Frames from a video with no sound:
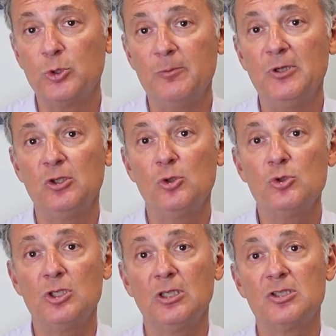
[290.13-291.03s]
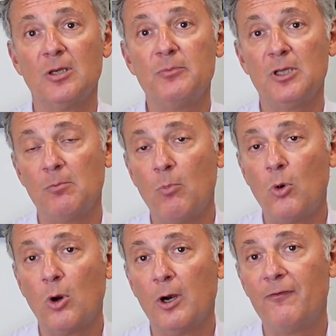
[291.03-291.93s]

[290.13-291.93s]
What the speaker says: we've been using something more